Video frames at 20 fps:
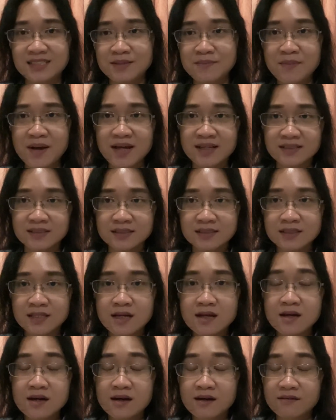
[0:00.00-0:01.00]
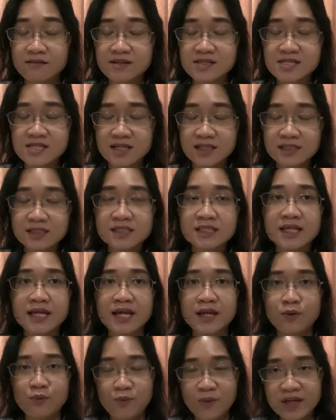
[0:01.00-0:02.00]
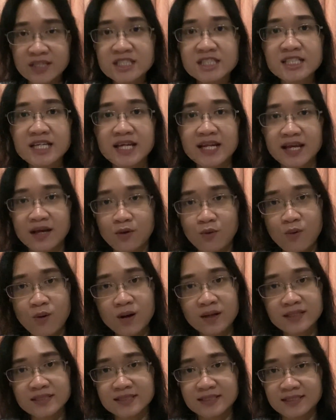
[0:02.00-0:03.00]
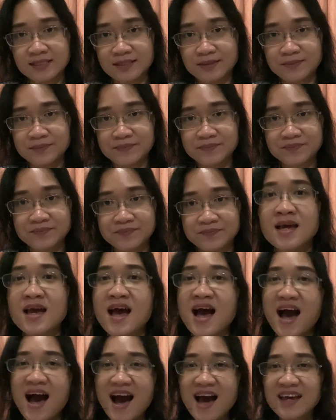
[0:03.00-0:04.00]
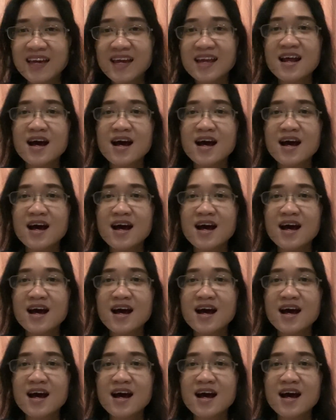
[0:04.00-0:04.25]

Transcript: demands, resulting in wage inequality. I can